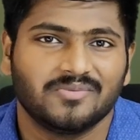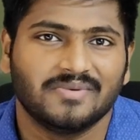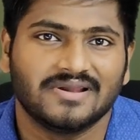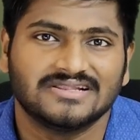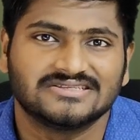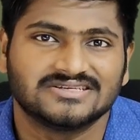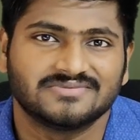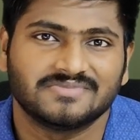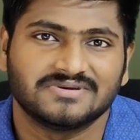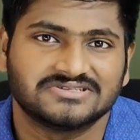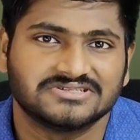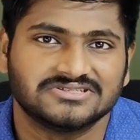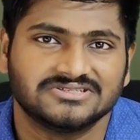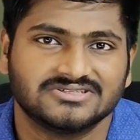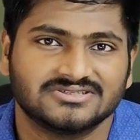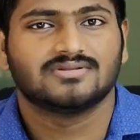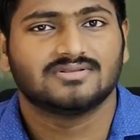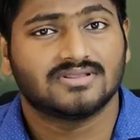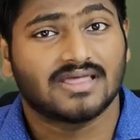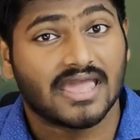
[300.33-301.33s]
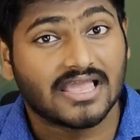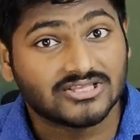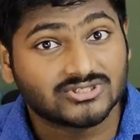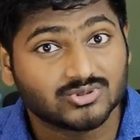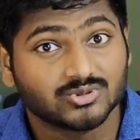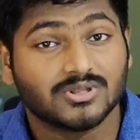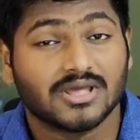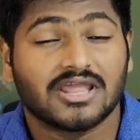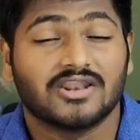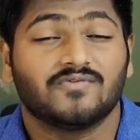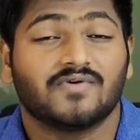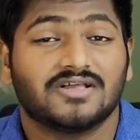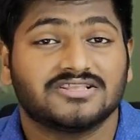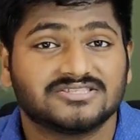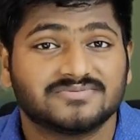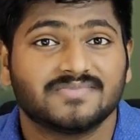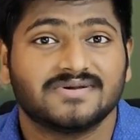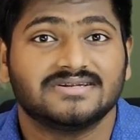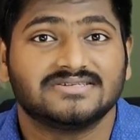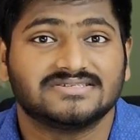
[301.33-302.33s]
to emails and messages. Thanks to the
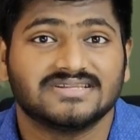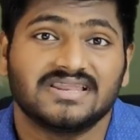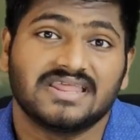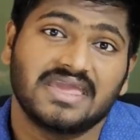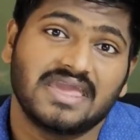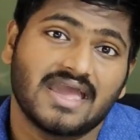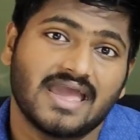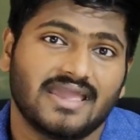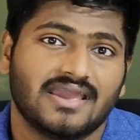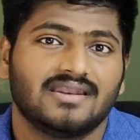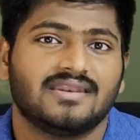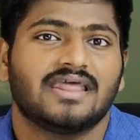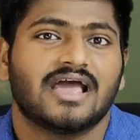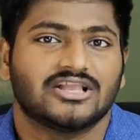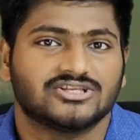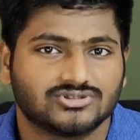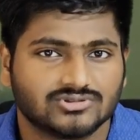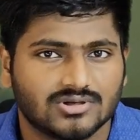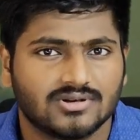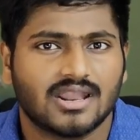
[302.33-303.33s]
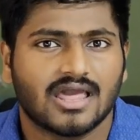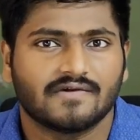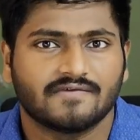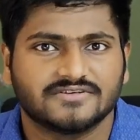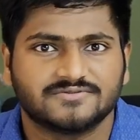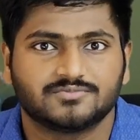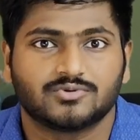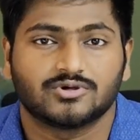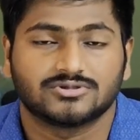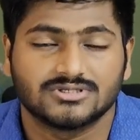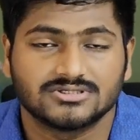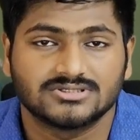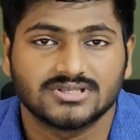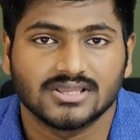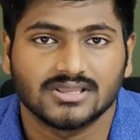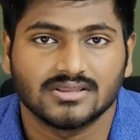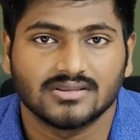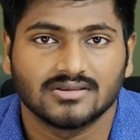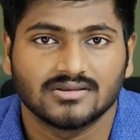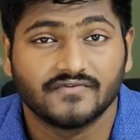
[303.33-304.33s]
advancements in AI and natural language
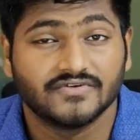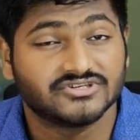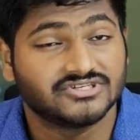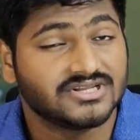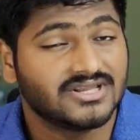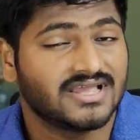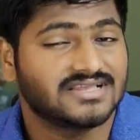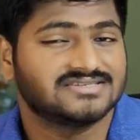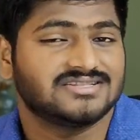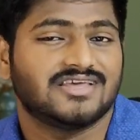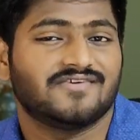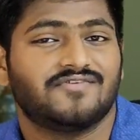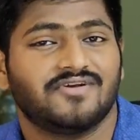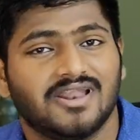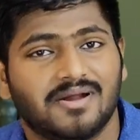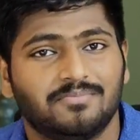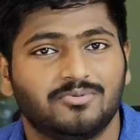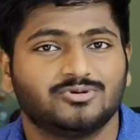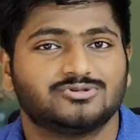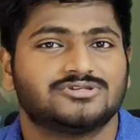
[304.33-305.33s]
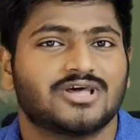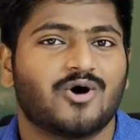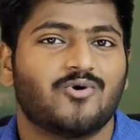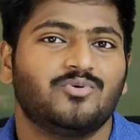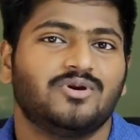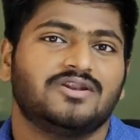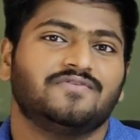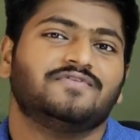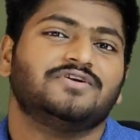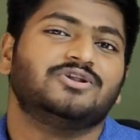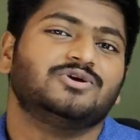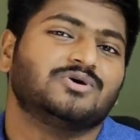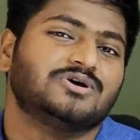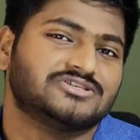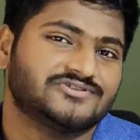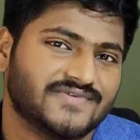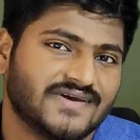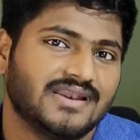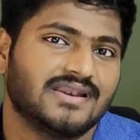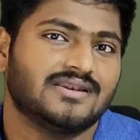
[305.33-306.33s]
processing, phishing has leveled up to sound and
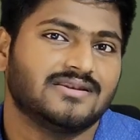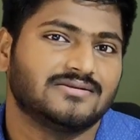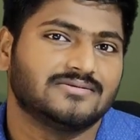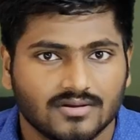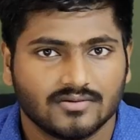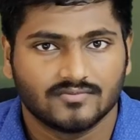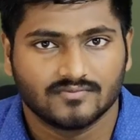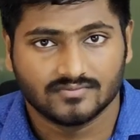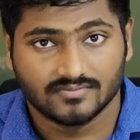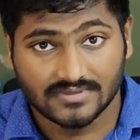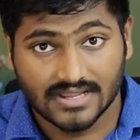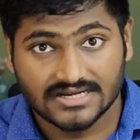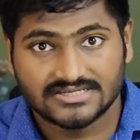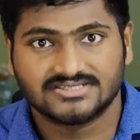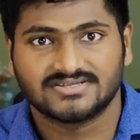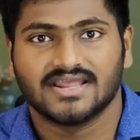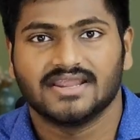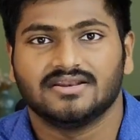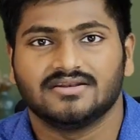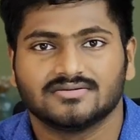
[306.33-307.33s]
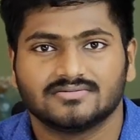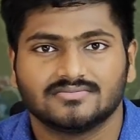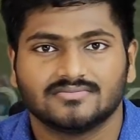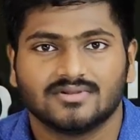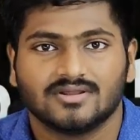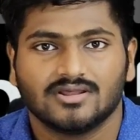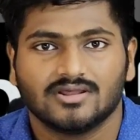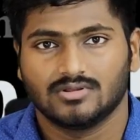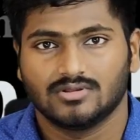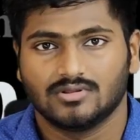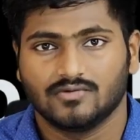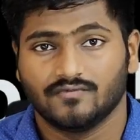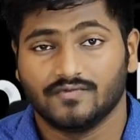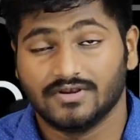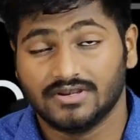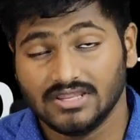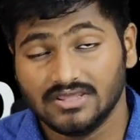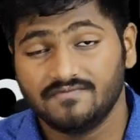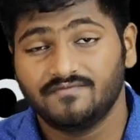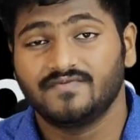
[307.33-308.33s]
video as well. That's right.
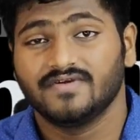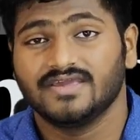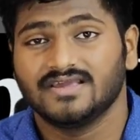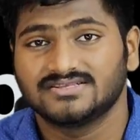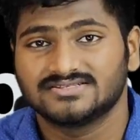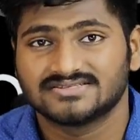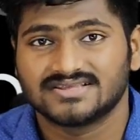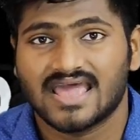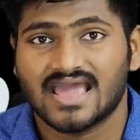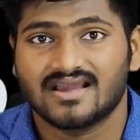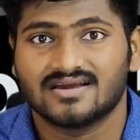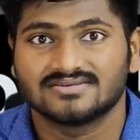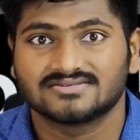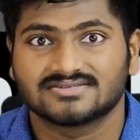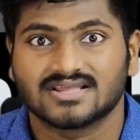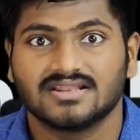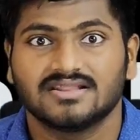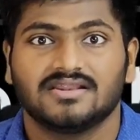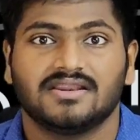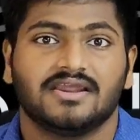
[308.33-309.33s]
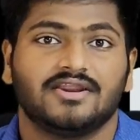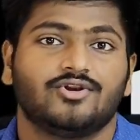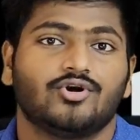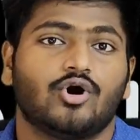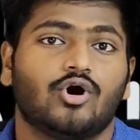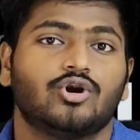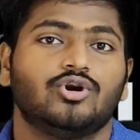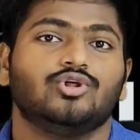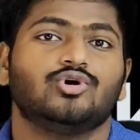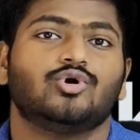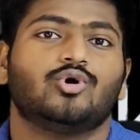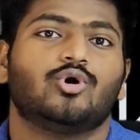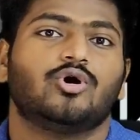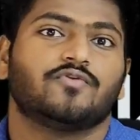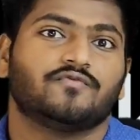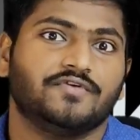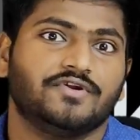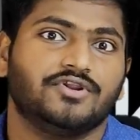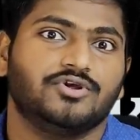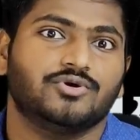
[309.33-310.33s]
With deepfakes, hackers can create audio
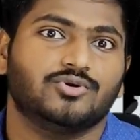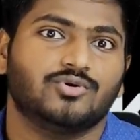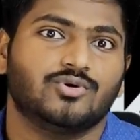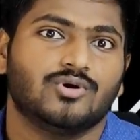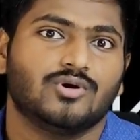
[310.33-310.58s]
or video